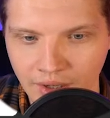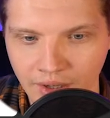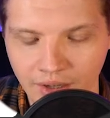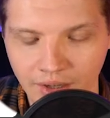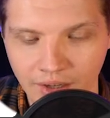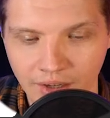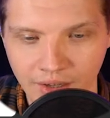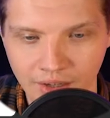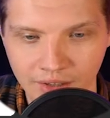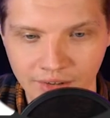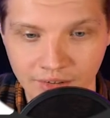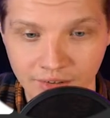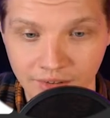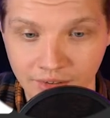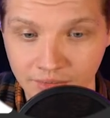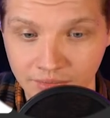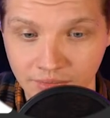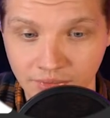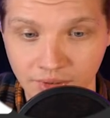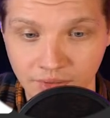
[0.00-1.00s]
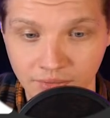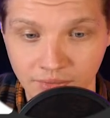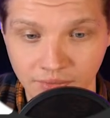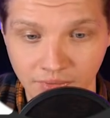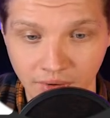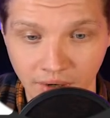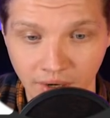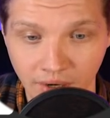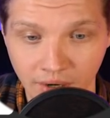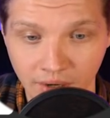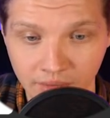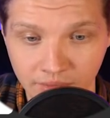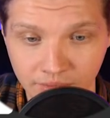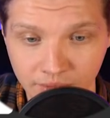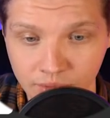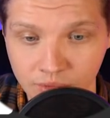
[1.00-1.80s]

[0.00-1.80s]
and Symfony 5